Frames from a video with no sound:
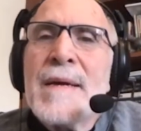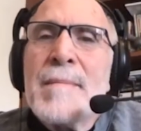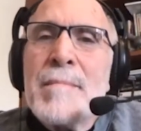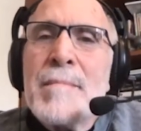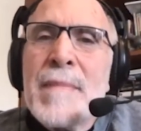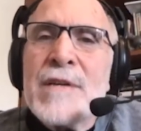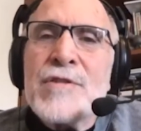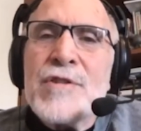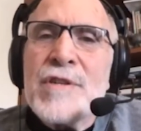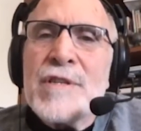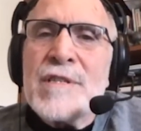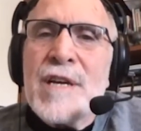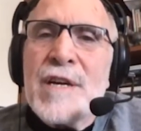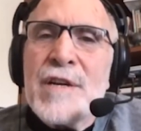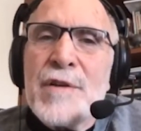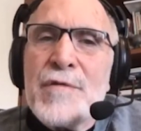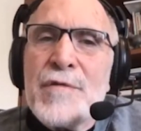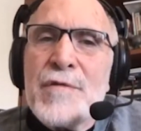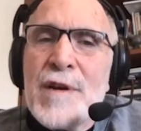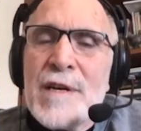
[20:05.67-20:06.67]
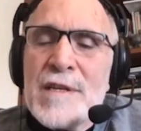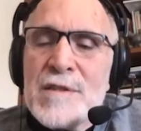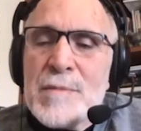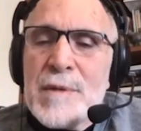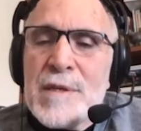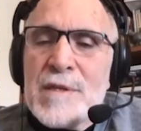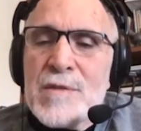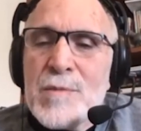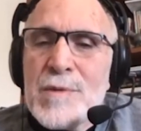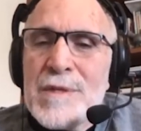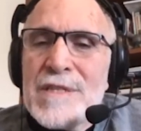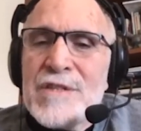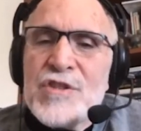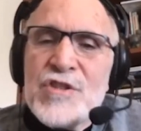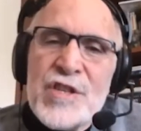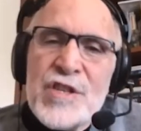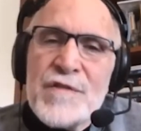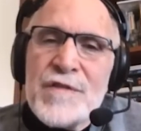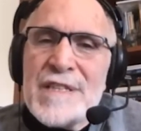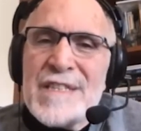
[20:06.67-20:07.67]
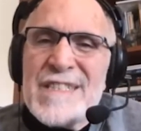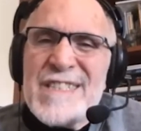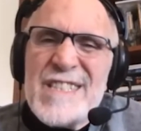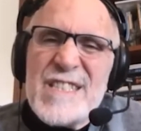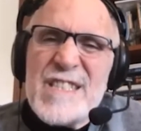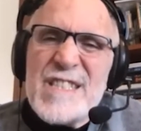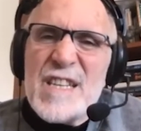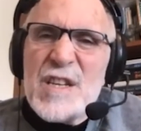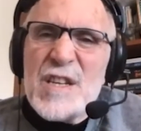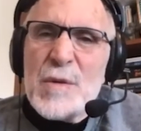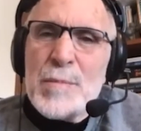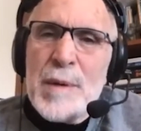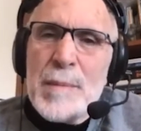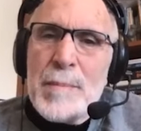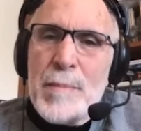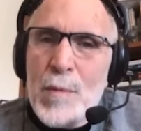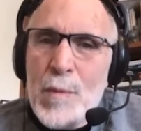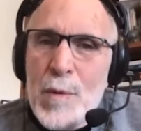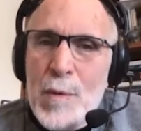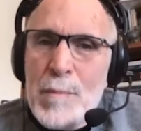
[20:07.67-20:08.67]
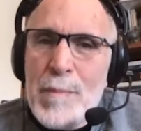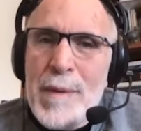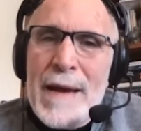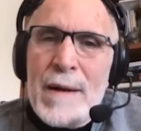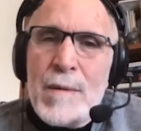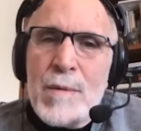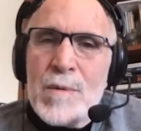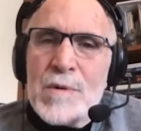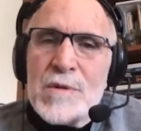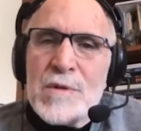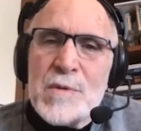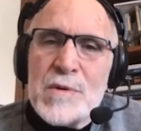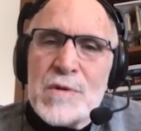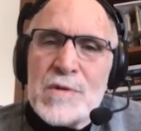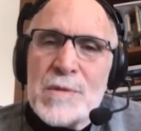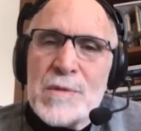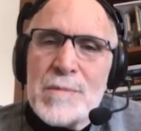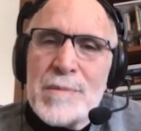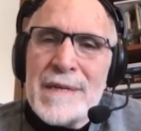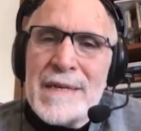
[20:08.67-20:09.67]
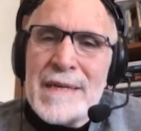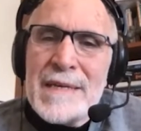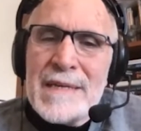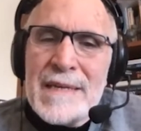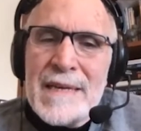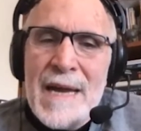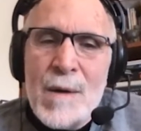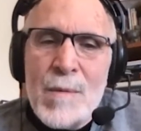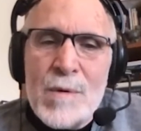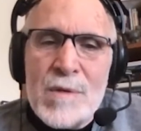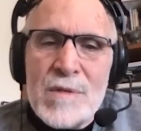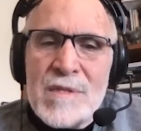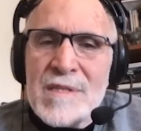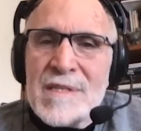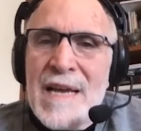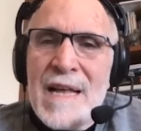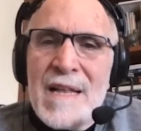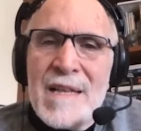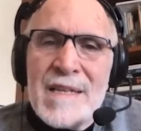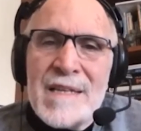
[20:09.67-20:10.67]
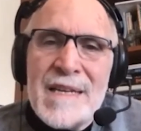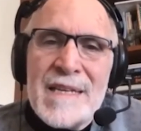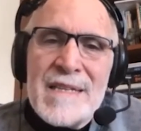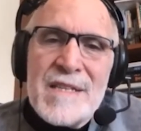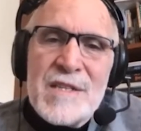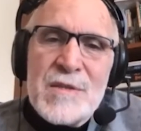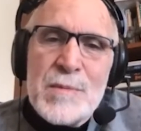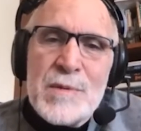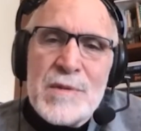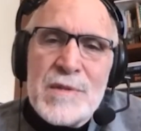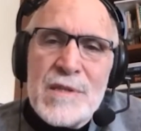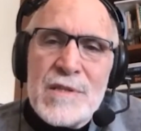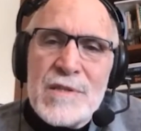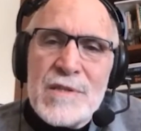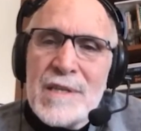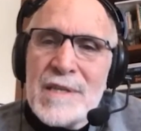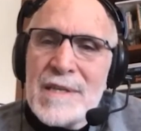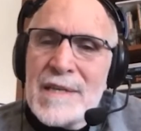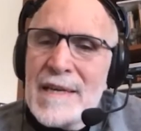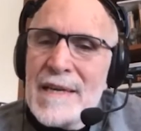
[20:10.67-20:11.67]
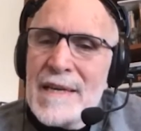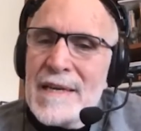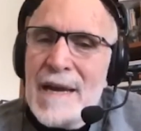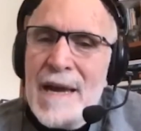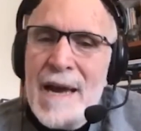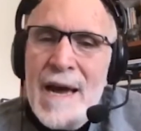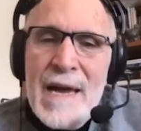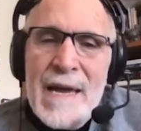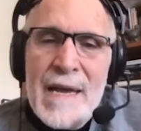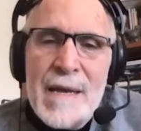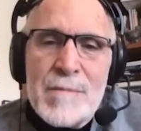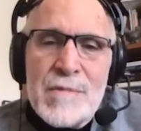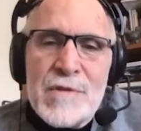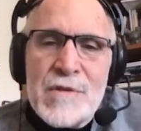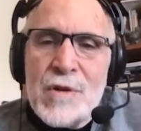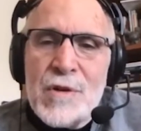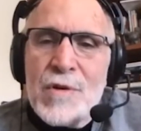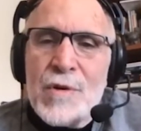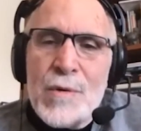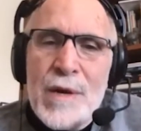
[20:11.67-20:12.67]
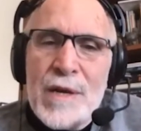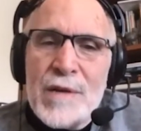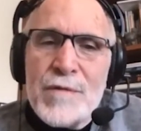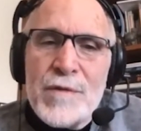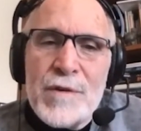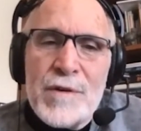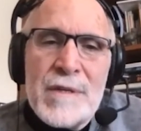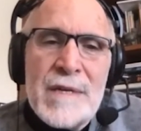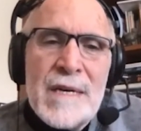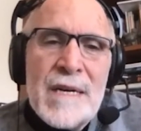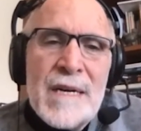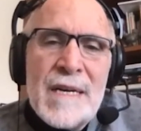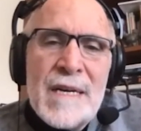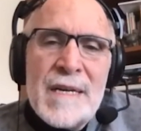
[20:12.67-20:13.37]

Make sure you tell your friends because we shifted just a little bit, but we're back where we're supposed to be, and now we're solid at this position, and I am so grateful.